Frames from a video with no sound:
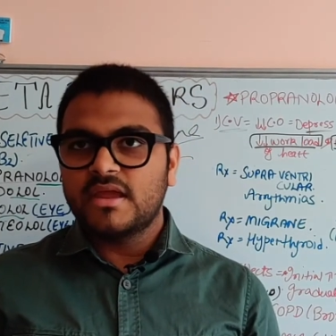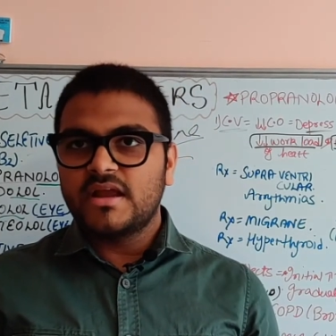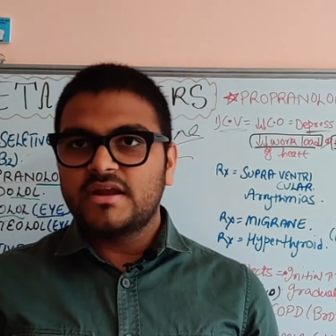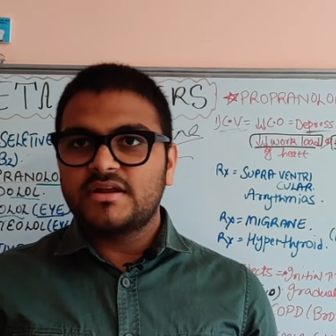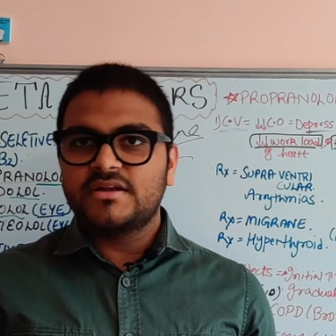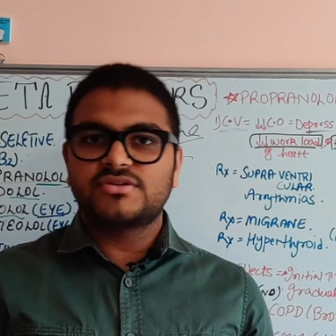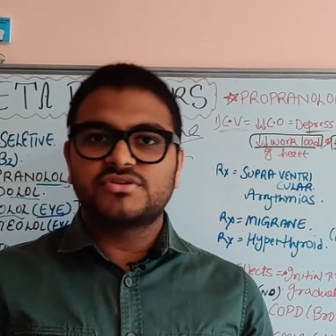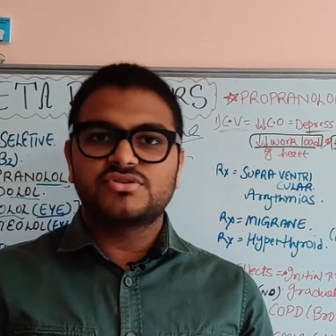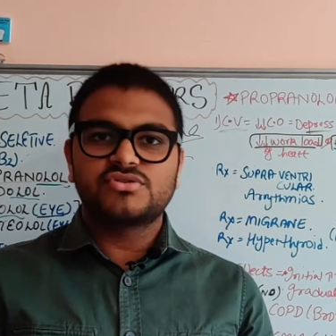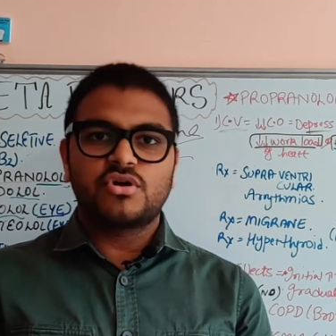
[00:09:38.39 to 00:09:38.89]

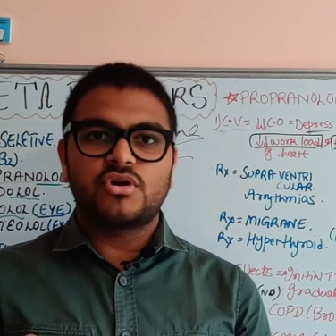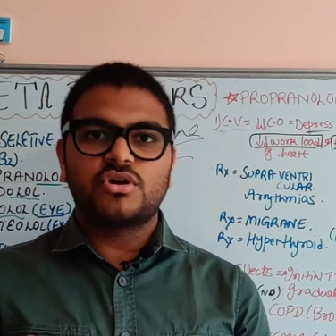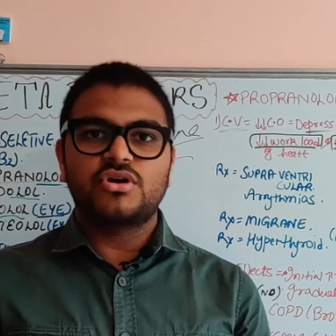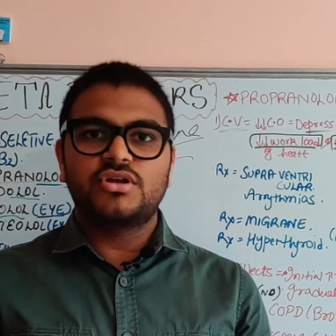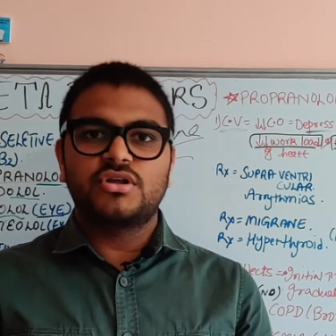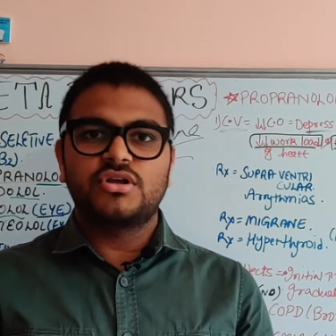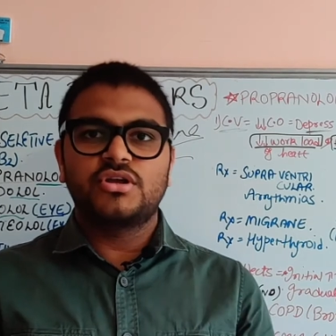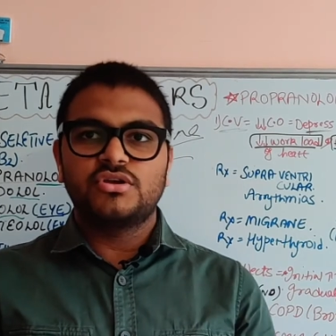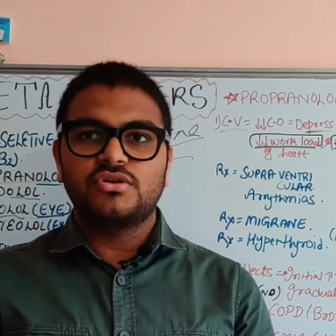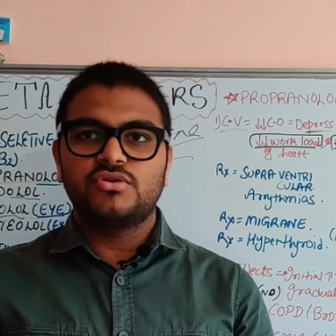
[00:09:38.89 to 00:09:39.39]
it is
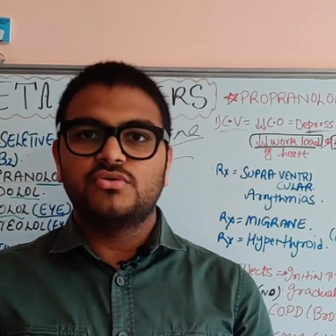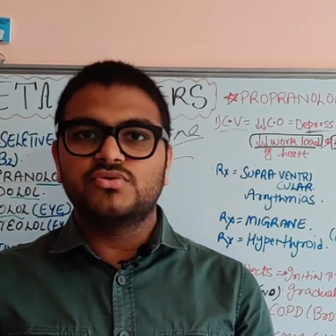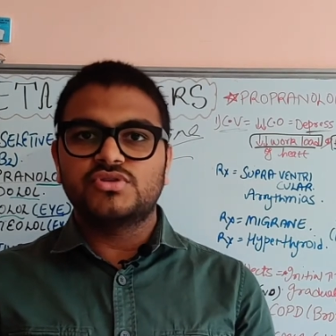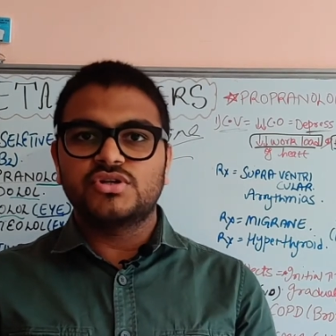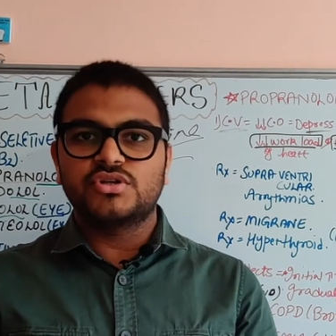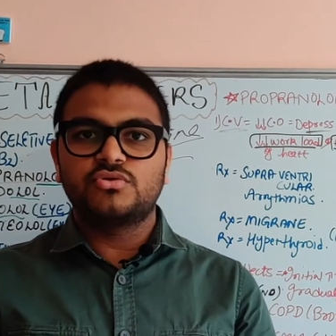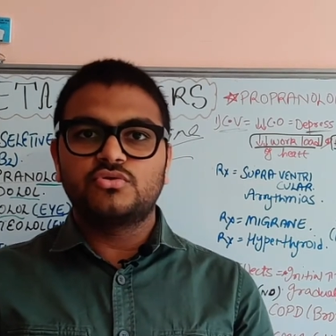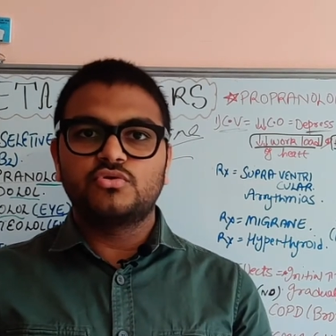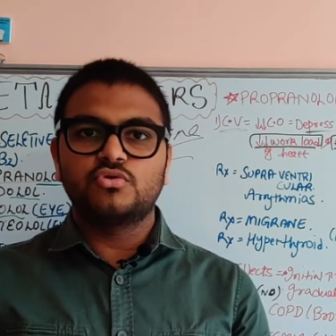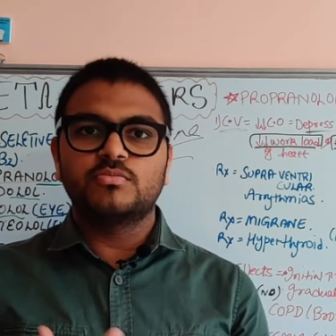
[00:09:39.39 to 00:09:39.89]
not
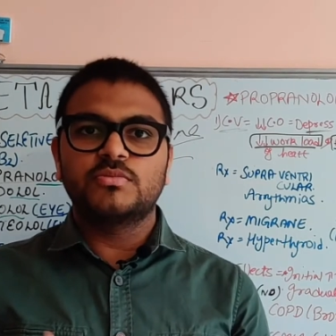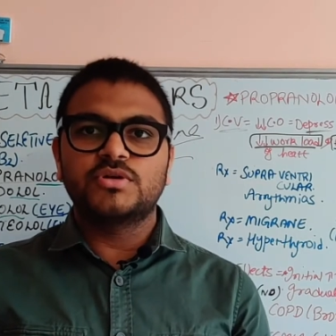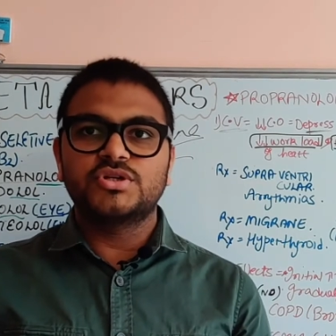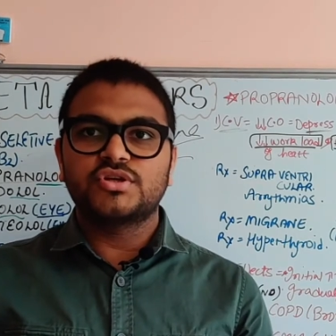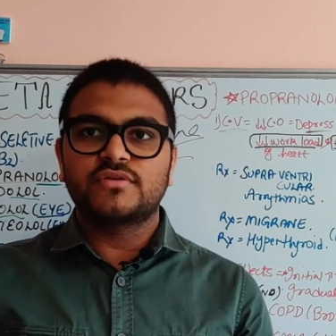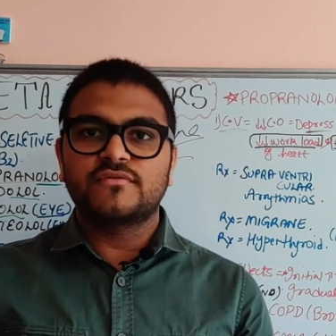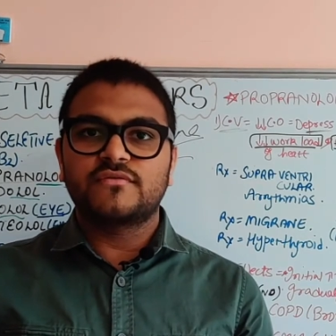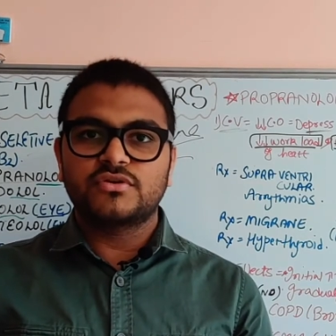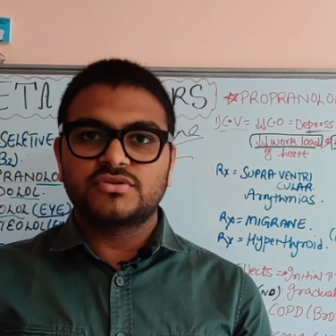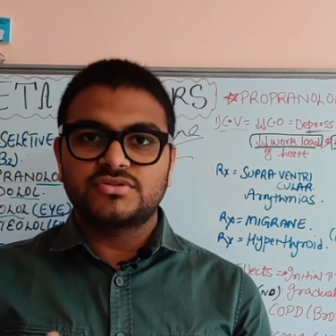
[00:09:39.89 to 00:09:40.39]
using too
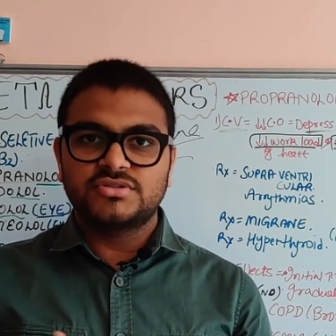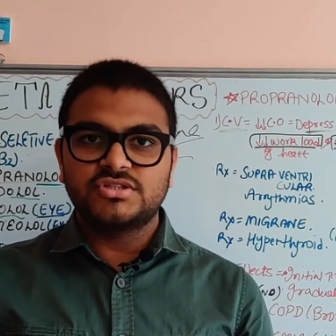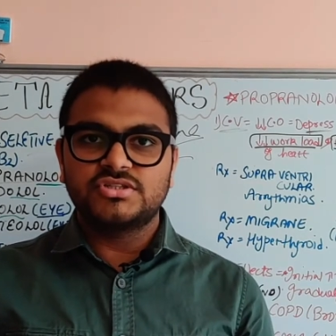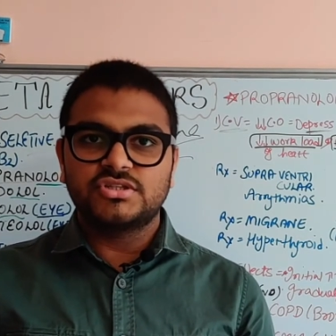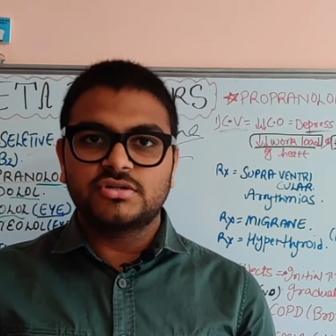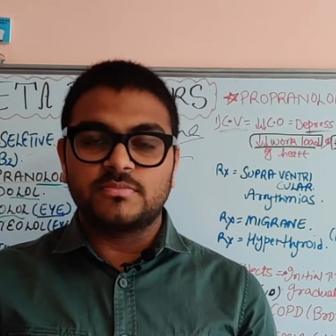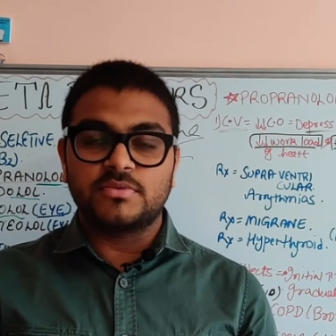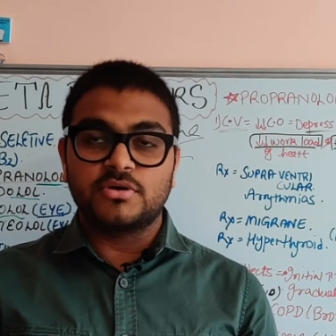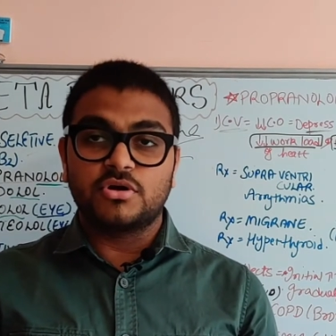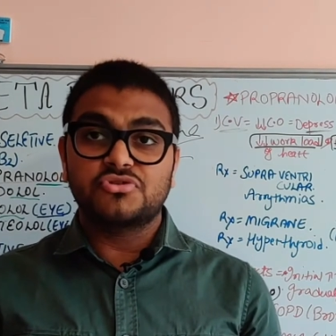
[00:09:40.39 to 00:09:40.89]
much of
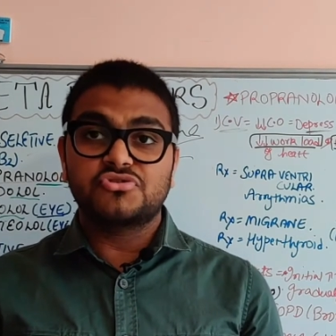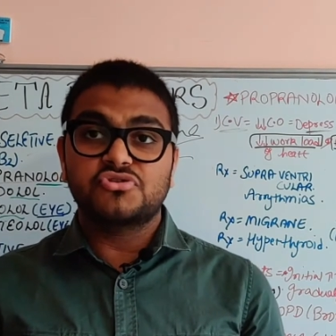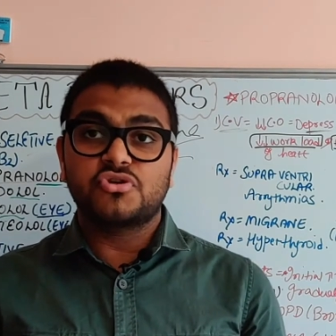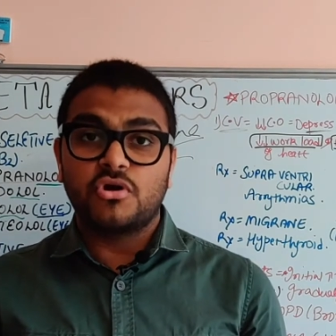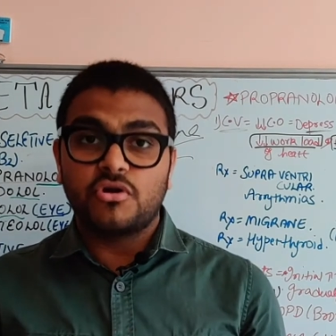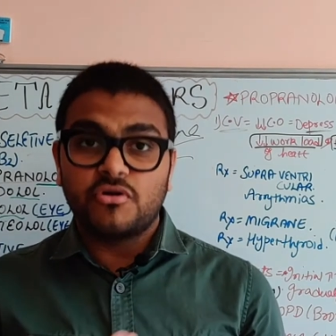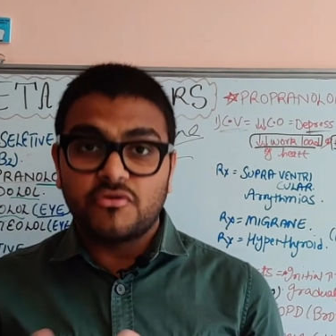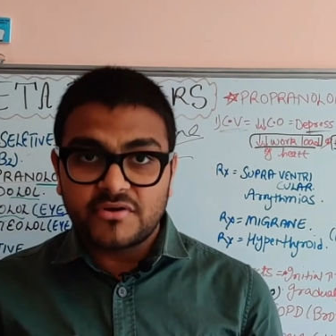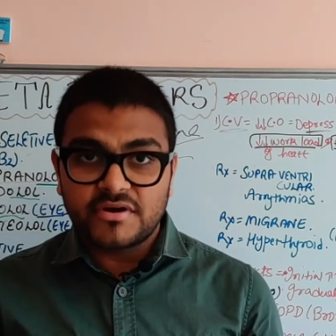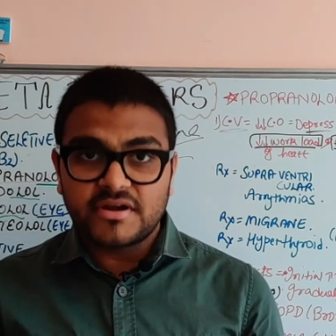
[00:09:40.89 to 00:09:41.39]
oxygen because
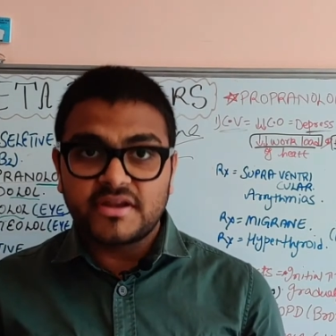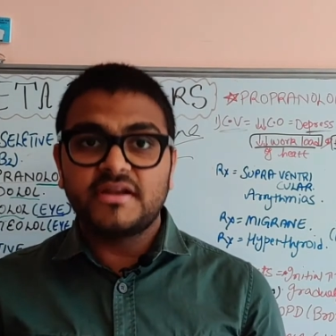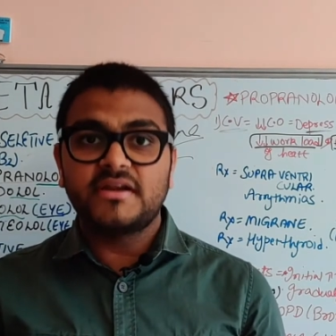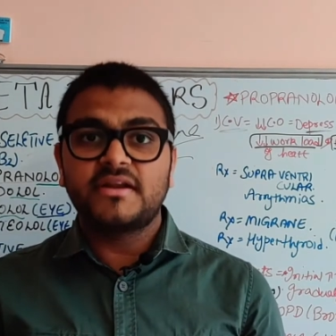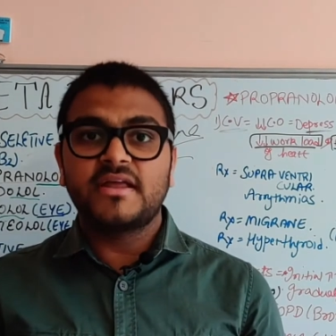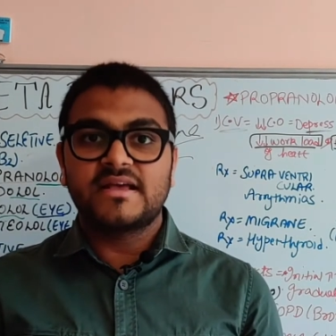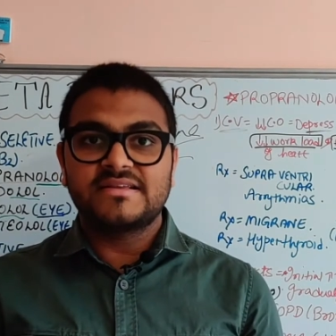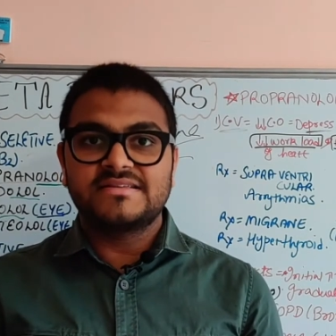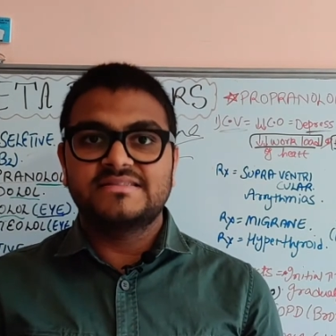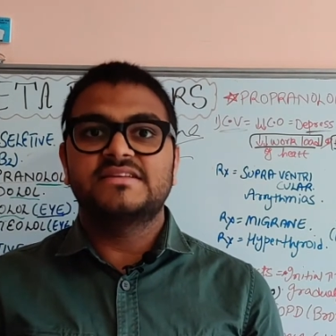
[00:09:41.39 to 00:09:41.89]
already
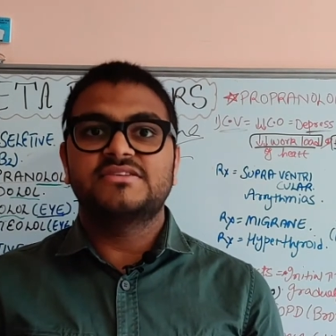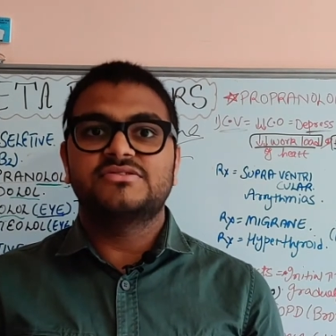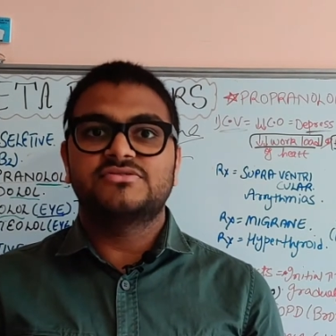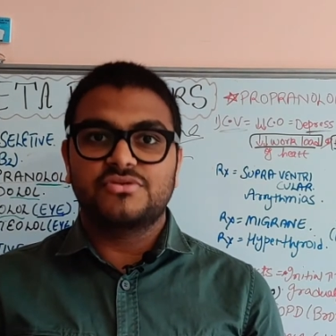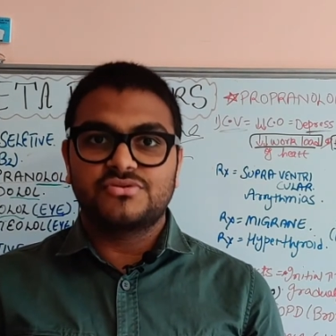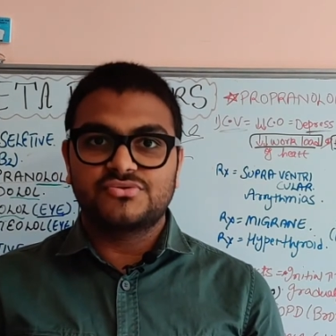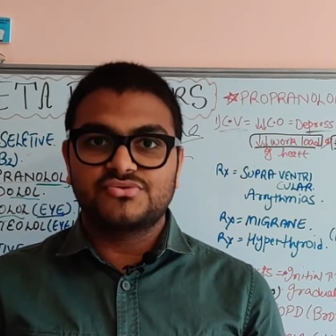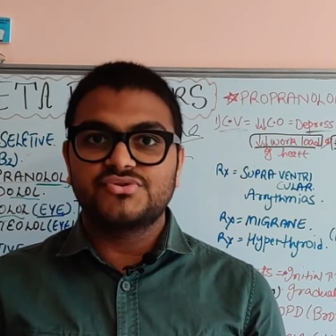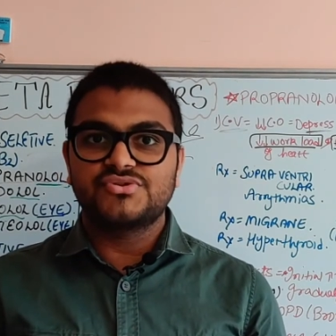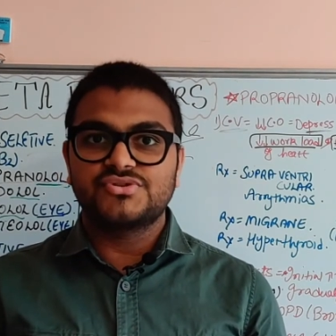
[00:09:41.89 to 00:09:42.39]
it has less
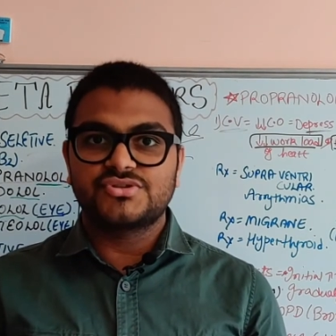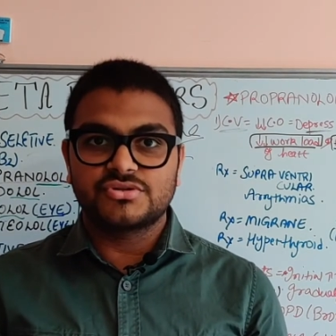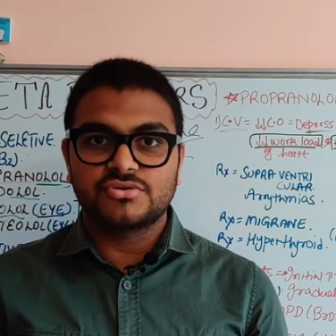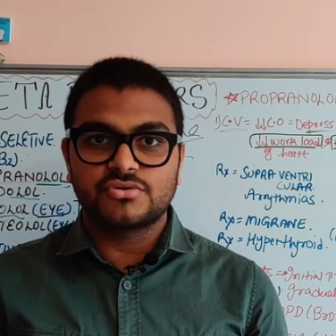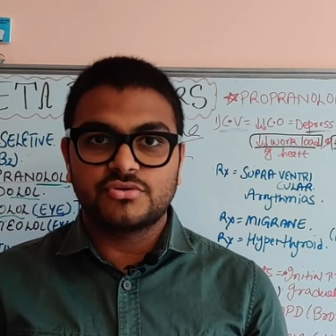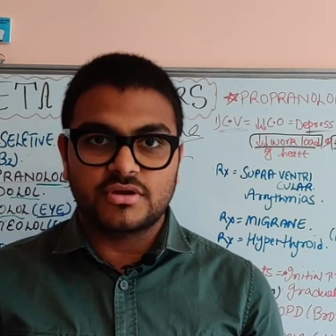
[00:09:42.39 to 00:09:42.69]
oxygen.